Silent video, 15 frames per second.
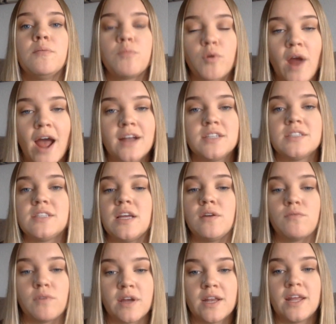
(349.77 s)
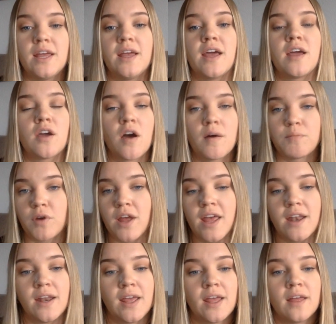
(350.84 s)
practicing reading and
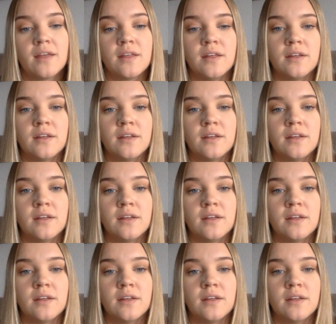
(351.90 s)
comprehending